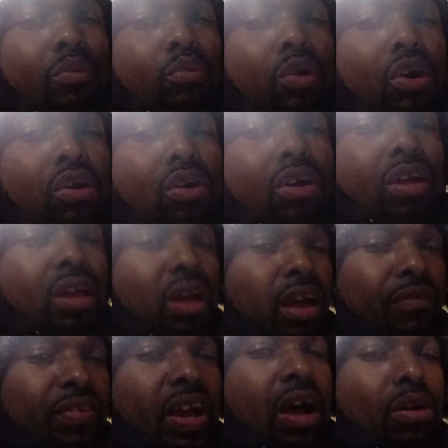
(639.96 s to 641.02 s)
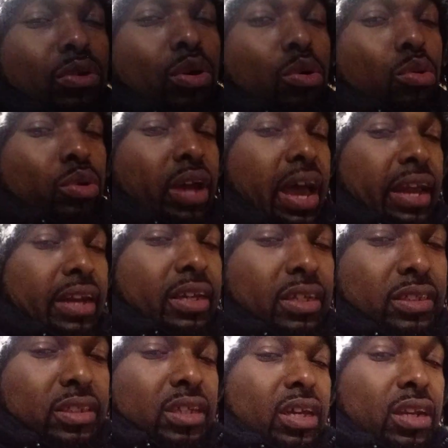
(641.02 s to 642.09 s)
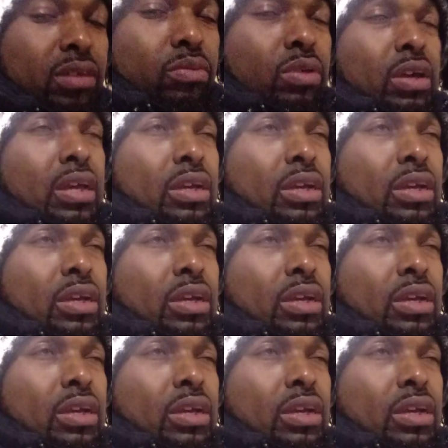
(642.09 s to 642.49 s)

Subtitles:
World. If y'all don't know who that is, then,